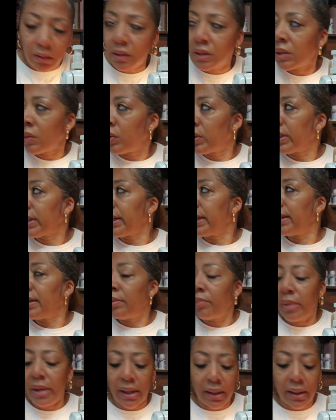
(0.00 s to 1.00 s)
I want to get
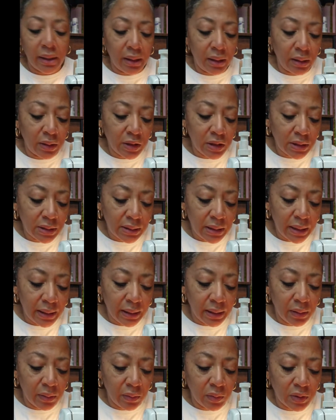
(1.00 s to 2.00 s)
it back in just like
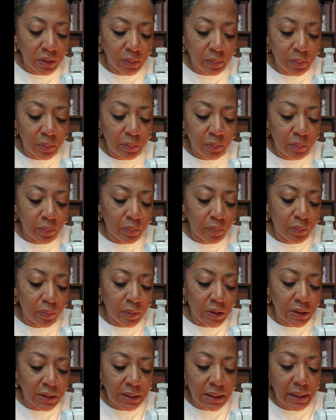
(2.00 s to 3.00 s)
it
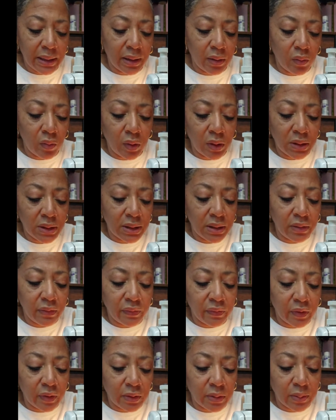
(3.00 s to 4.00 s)
was in the
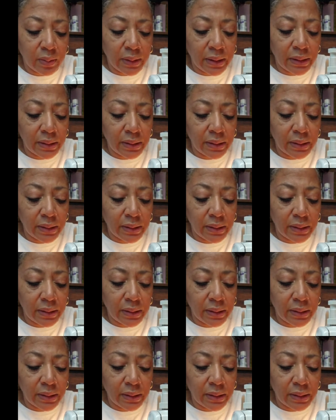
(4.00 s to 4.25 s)
first place.